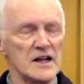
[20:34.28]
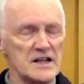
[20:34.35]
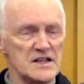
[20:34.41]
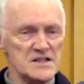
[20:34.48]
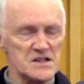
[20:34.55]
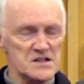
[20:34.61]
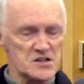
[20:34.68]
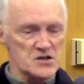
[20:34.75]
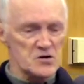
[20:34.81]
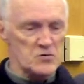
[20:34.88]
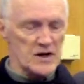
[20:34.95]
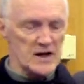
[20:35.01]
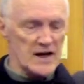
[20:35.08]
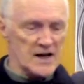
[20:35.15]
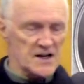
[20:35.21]
easy to
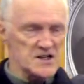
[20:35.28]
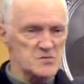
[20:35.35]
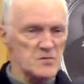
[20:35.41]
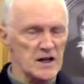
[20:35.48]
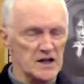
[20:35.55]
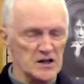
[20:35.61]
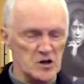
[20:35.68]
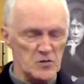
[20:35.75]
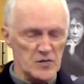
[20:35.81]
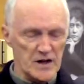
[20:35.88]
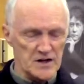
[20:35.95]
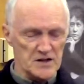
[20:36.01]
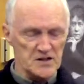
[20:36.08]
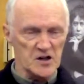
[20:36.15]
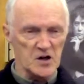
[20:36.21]
regard as being
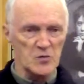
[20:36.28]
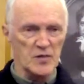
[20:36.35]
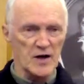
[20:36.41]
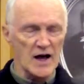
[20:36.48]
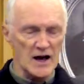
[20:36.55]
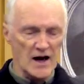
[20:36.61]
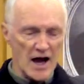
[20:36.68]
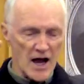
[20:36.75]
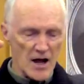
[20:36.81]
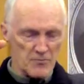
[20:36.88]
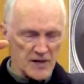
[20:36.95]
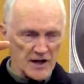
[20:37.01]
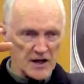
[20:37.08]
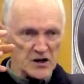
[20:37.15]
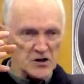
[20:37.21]
independent of part are
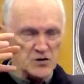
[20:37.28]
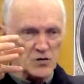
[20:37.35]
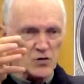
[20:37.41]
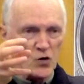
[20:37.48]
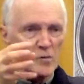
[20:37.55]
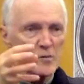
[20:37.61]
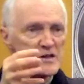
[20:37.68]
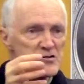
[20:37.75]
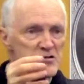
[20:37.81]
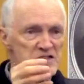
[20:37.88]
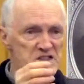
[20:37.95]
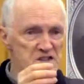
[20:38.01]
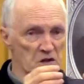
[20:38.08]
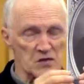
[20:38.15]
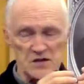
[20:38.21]
being in performance with
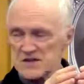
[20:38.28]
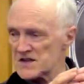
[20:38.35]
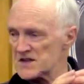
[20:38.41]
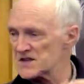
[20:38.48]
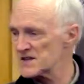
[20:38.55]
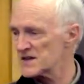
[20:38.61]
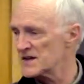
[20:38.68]
synthesis.